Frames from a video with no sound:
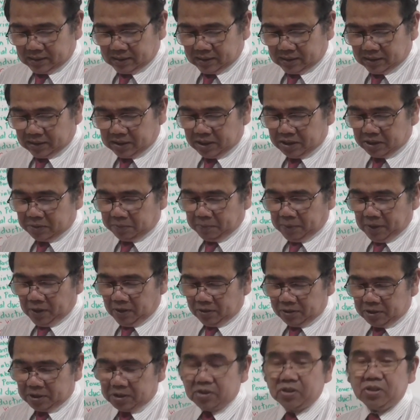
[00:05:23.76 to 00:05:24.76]
Since
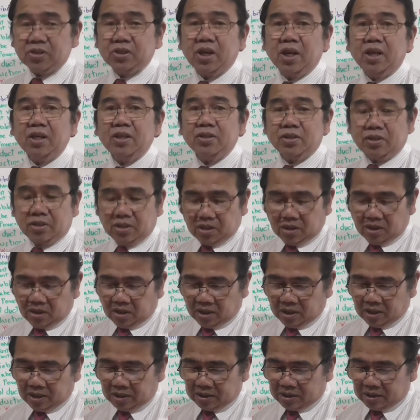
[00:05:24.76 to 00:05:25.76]
velocity changes
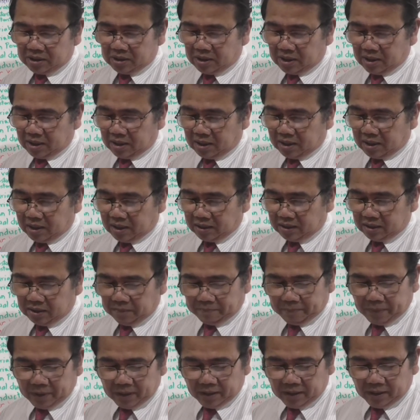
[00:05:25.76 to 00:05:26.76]
occurs at
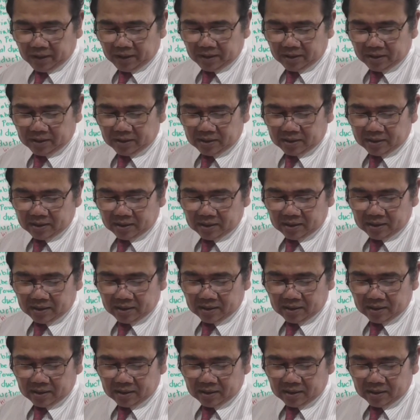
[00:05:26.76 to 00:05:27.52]
the fittings,